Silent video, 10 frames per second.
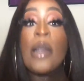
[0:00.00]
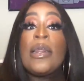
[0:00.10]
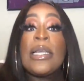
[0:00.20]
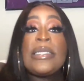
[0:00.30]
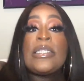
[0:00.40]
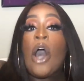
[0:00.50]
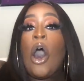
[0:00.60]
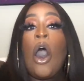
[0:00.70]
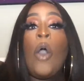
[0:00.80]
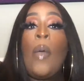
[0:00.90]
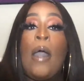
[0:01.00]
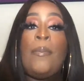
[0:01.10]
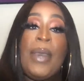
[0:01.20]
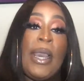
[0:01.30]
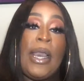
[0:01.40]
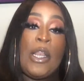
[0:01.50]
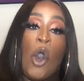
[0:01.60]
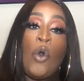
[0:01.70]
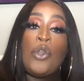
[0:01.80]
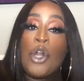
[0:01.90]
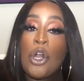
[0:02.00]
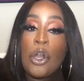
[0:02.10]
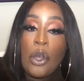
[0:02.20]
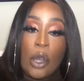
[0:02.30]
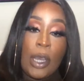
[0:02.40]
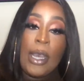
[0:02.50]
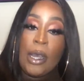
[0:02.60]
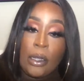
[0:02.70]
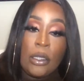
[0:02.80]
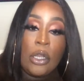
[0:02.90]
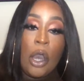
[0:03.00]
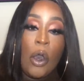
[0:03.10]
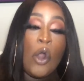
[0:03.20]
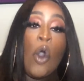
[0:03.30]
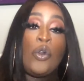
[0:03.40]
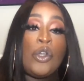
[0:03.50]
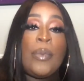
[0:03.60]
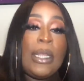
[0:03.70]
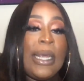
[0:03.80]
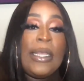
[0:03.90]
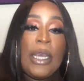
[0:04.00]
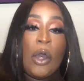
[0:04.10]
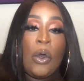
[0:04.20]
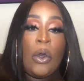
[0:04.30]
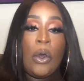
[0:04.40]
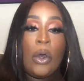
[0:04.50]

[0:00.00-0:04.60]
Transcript: This is all while being an older millennial.